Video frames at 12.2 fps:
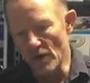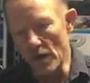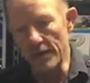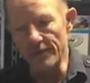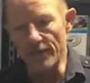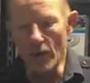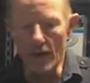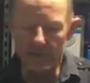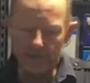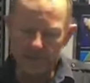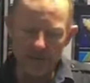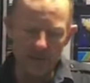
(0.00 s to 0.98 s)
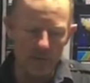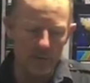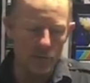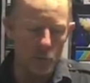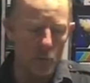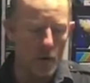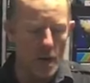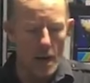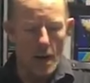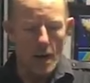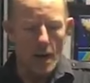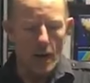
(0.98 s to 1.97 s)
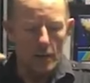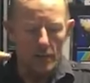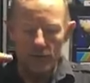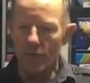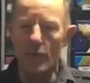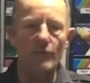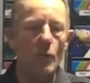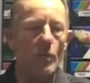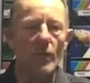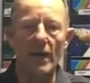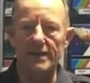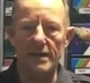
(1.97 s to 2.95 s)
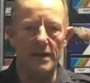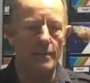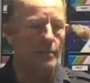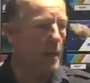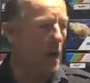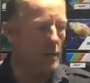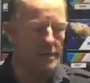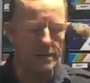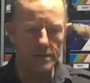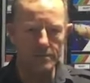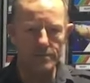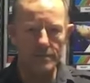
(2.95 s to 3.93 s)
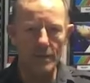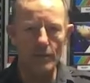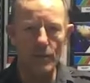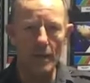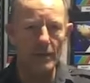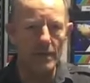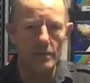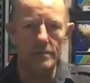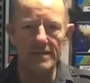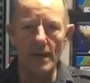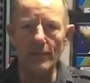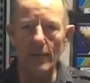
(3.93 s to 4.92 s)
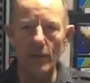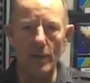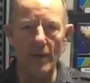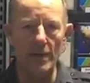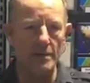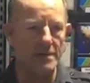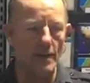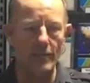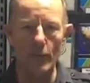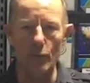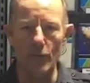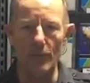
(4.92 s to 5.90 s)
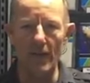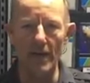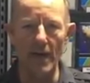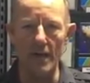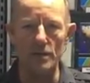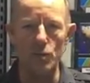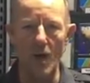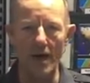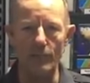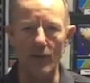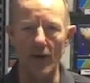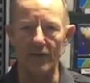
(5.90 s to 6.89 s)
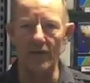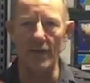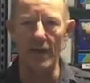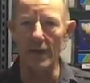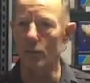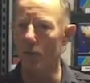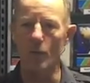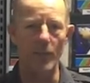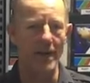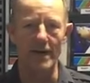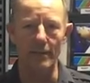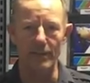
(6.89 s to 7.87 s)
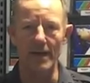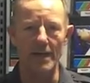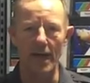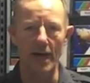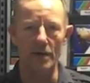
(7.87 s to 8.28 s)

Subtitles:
95, sometimes more. Three or four breaths at most. Maybe some people with big lungs, one breath and he will be completely